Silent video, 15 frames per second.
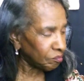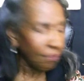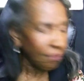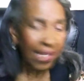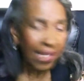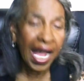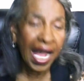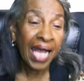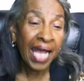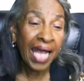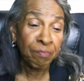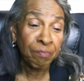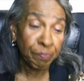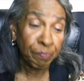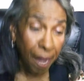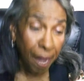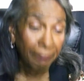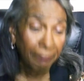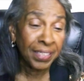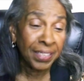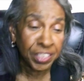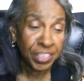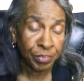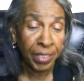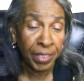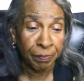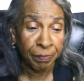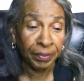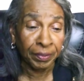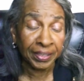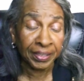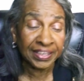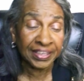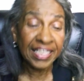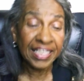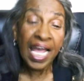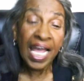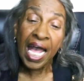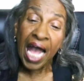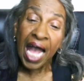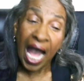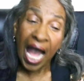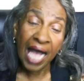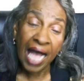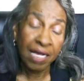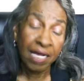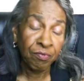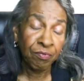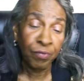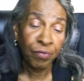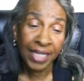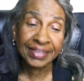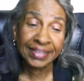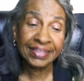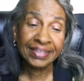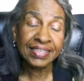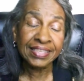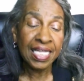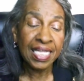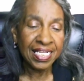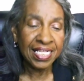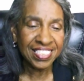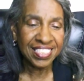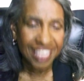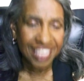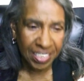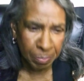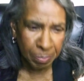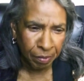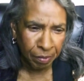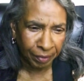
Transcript: I have published 3 books. I have written 6 books,